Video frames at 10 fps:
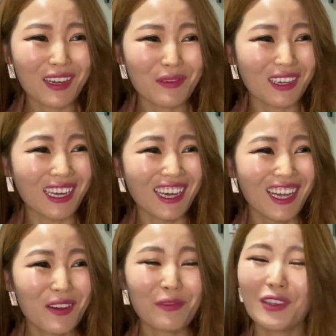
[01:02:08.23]

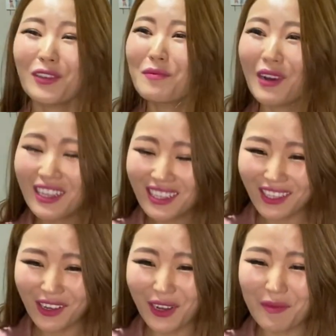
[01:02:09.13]
a few months
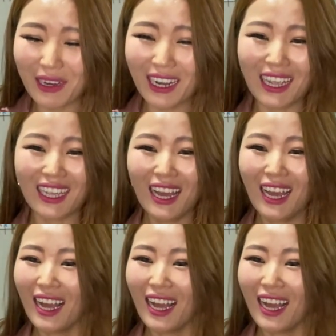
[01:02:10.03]
ago, but I